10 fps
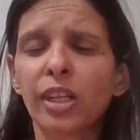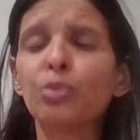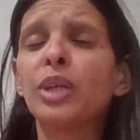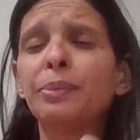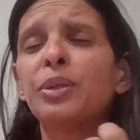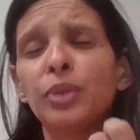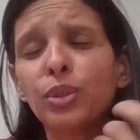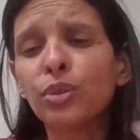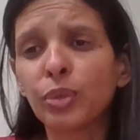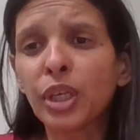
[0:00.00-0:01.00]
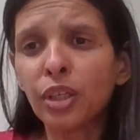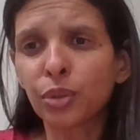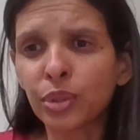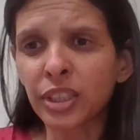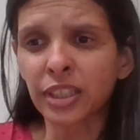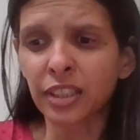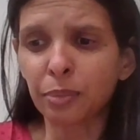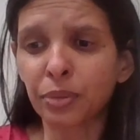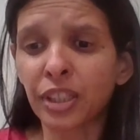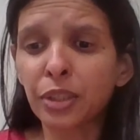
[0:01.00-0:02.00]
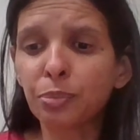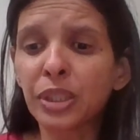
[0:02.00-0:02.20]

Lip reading: So I mean, we all know this example, right?